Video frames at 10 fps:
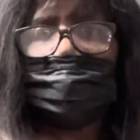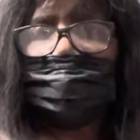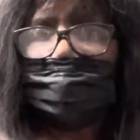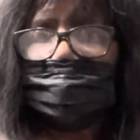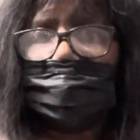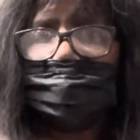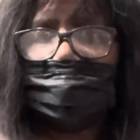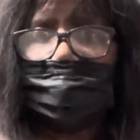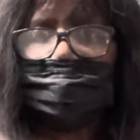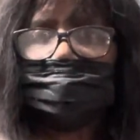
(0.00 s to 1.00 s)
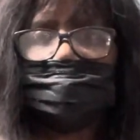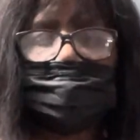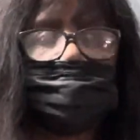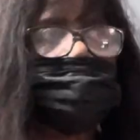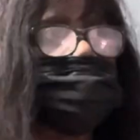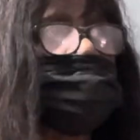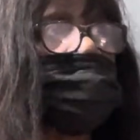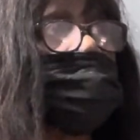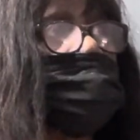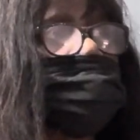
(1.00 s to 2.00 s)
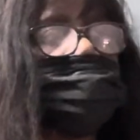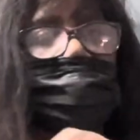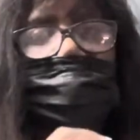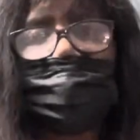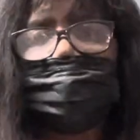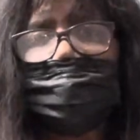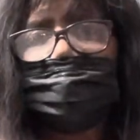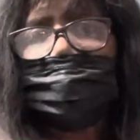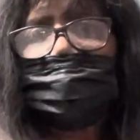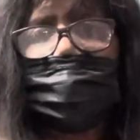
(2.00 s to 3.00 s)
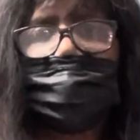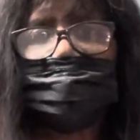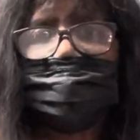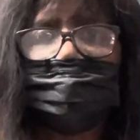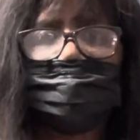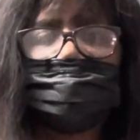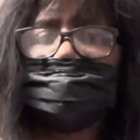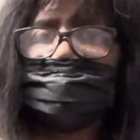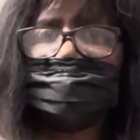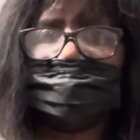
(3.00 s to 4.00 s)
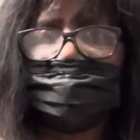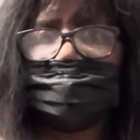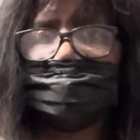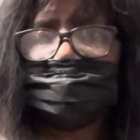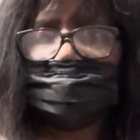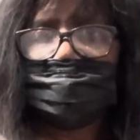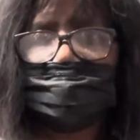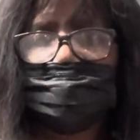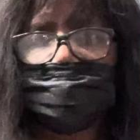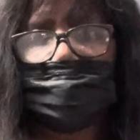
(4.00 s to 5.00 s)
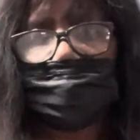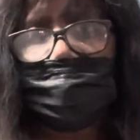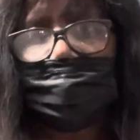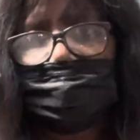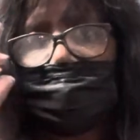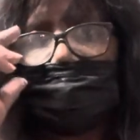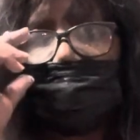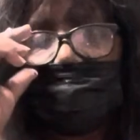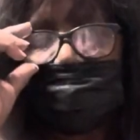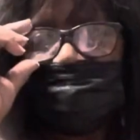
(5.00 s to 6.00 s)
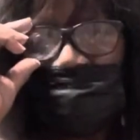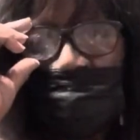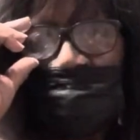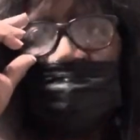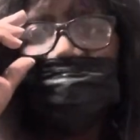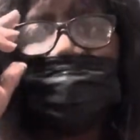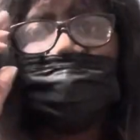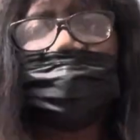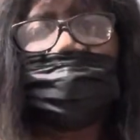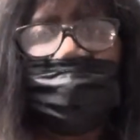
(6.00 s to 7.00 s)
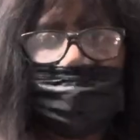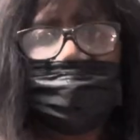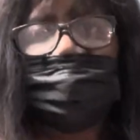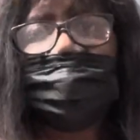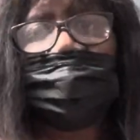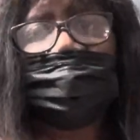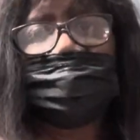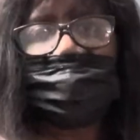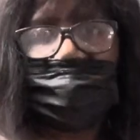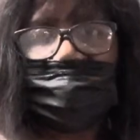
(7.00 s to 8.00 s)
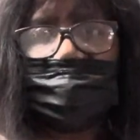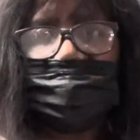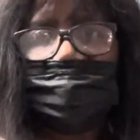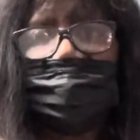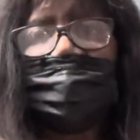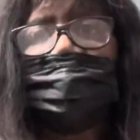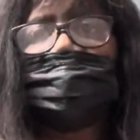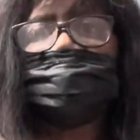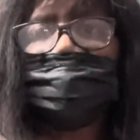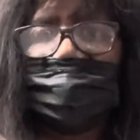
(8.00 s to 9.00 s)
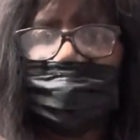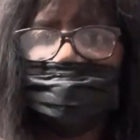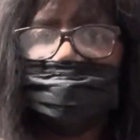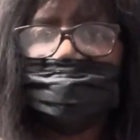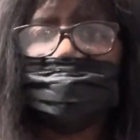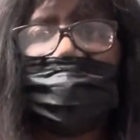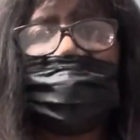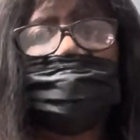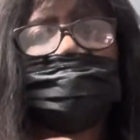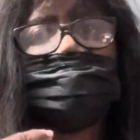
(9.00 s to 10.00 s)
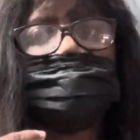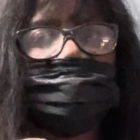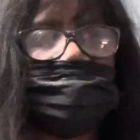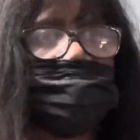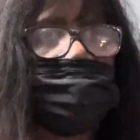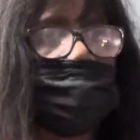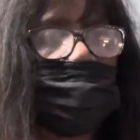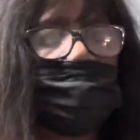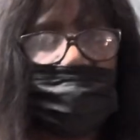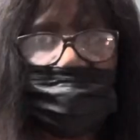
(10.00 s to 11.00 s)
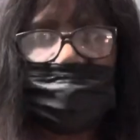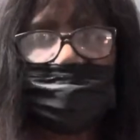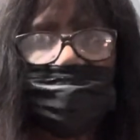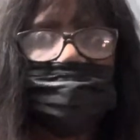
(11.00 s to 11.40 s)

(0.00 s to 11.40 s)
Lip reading: of blood pressure, you have different activities and things that you can do along the way that'll help you every day with your exercises and your mind.